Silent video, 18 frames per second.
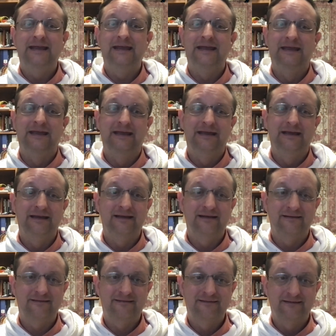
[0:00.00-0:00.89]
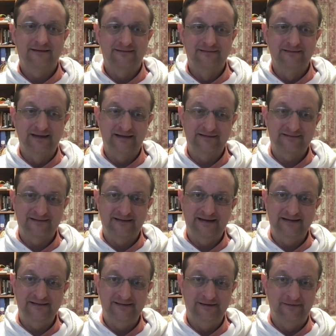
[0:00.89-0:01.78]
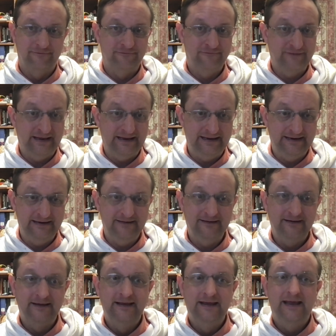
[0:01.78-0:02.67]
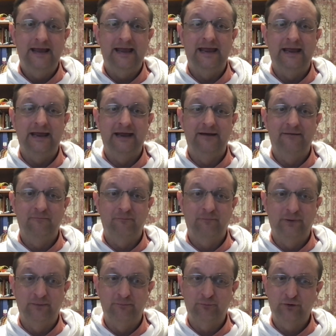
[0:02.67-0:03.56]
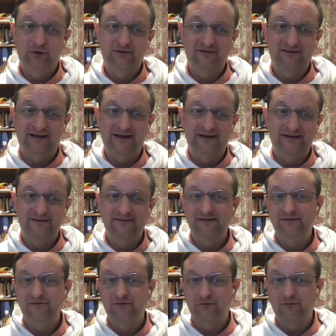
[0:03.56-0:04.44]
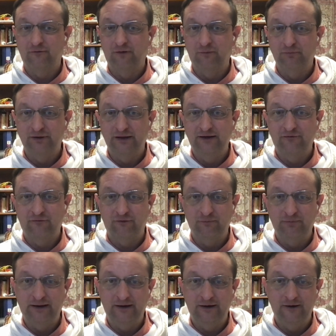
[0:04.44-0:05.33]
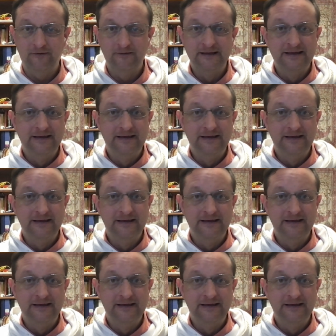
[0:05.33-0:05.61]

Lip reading: It's less likely to fade, but print dyed is easier to replace, repair.